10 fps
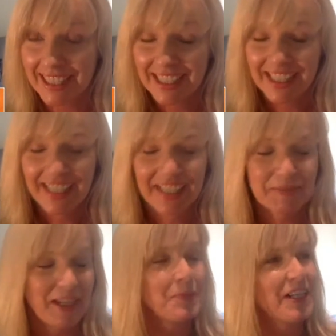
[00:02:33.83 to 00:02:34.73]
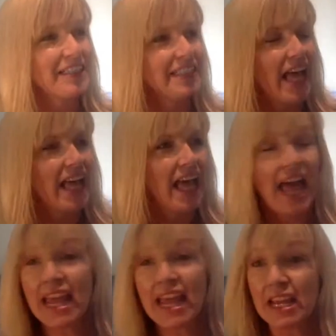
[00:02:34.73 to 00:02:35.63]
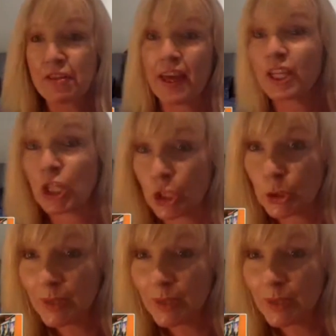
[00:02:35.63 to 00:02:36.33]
Like, well, A, thank